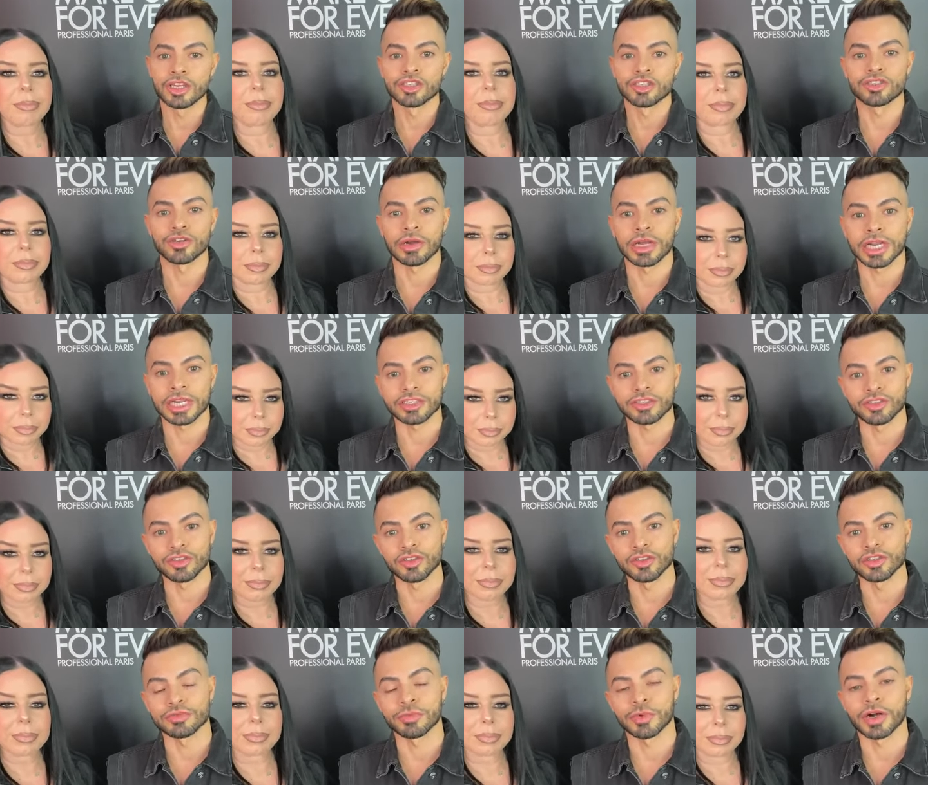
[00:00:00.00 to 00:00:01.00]
Speaker 1: So I like to
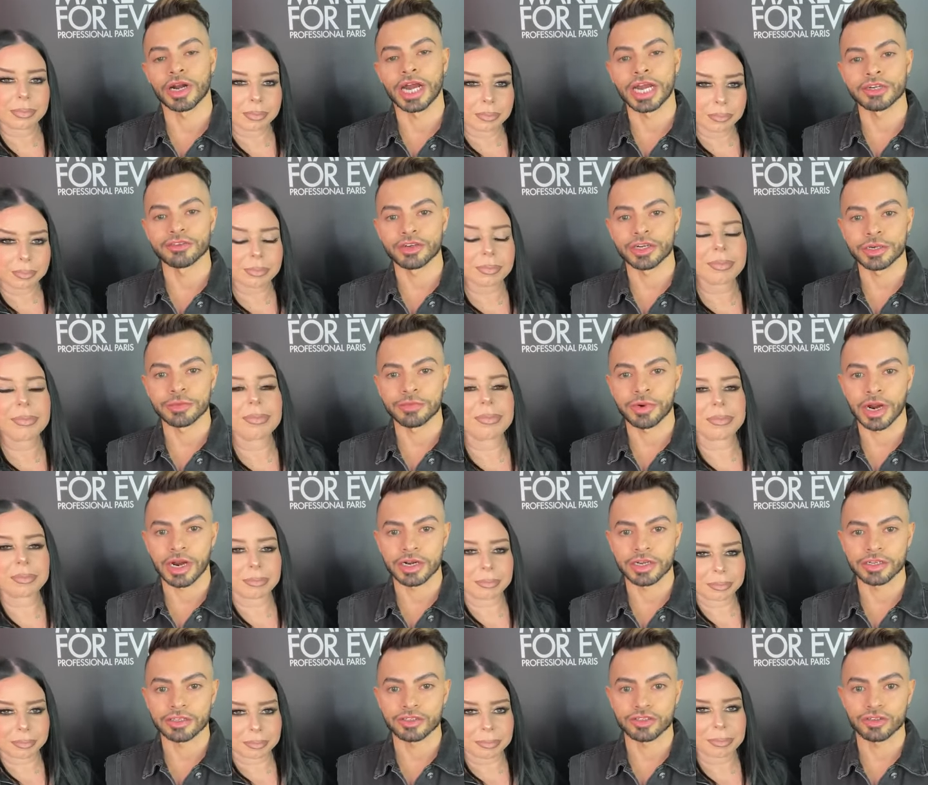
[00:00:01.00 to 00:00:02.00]
use more hydrating
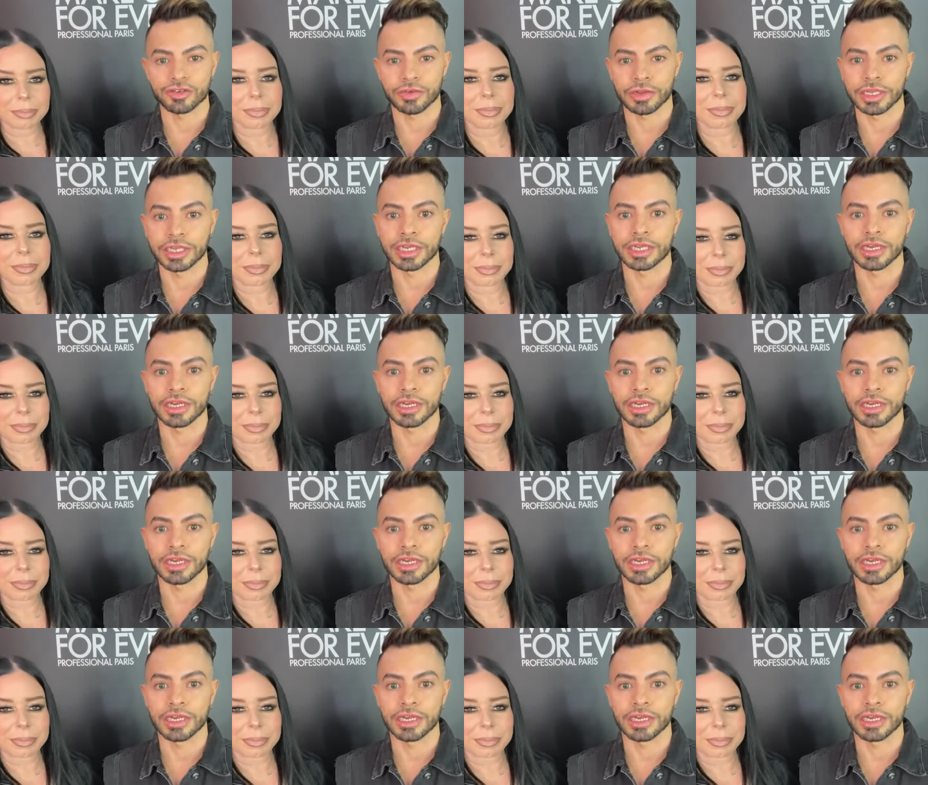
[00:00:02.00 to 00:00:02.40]
products to really